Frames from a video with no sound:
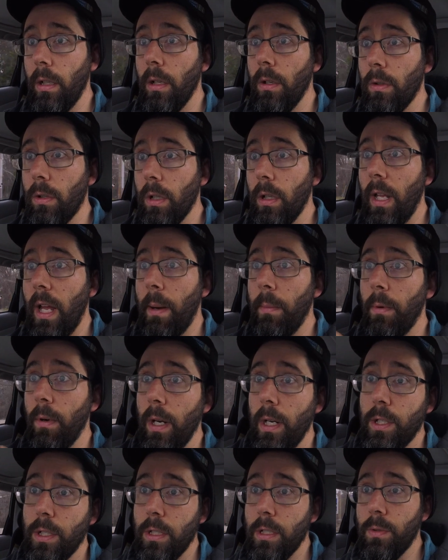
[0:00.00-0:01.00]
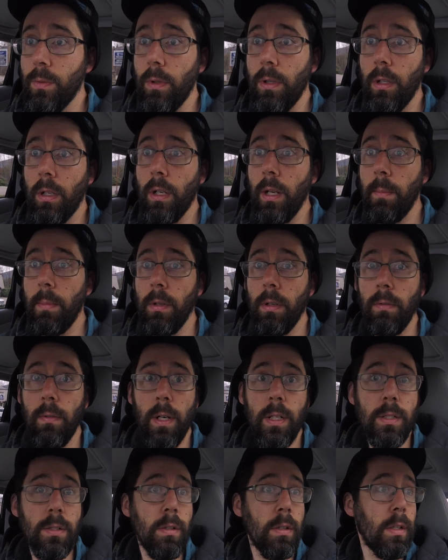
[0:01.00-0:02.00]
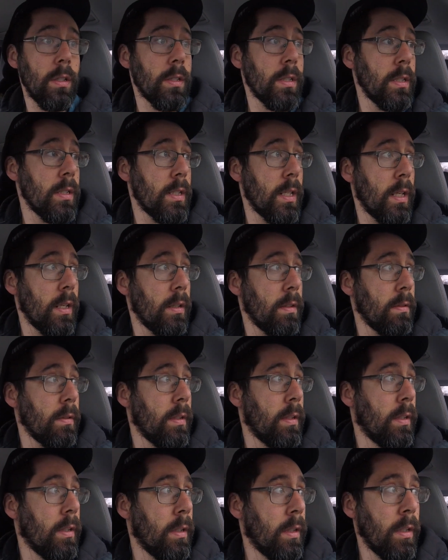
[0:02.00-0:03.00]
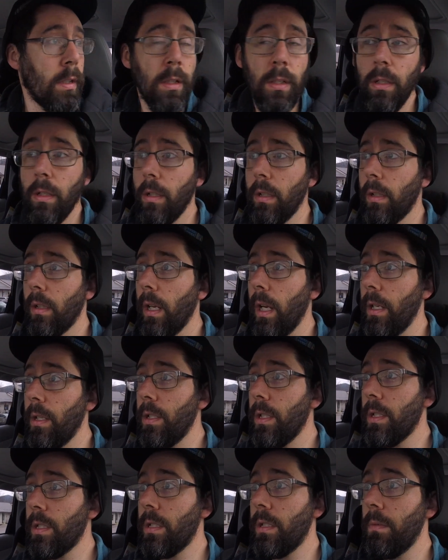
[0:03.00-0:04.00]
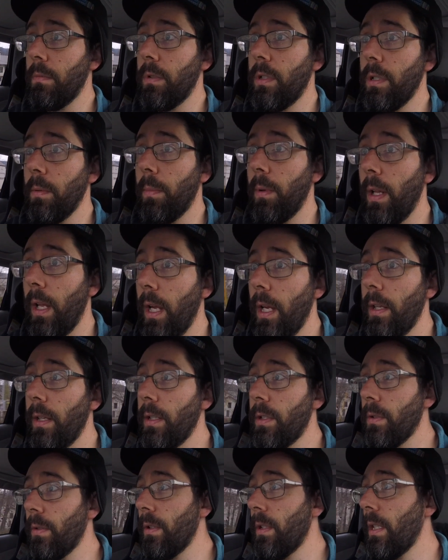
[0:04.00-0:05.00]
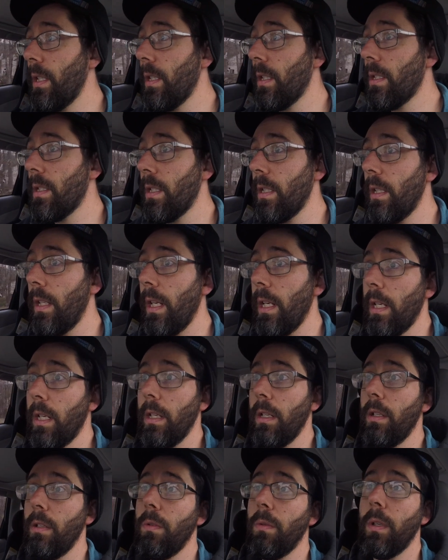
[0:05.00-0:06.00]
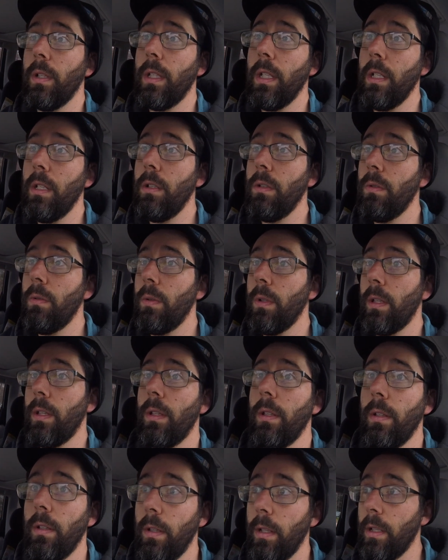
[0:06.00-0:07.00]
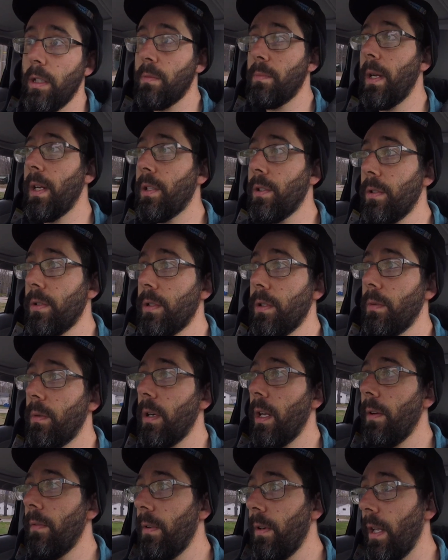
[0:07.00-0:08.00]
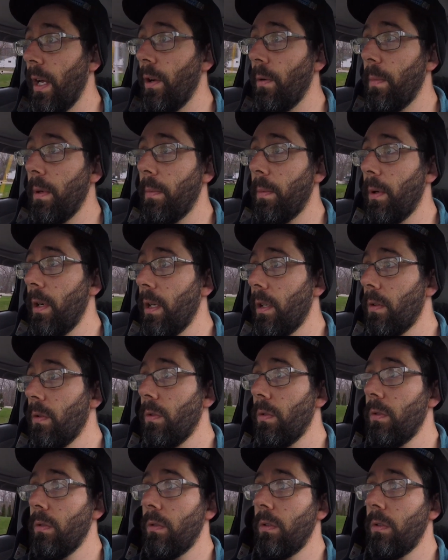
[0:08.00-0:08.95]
collaborations with a couple of restaurants in town. I just supply the tortillas and they can do what they do with their specials or whatever. That would be pretty cool.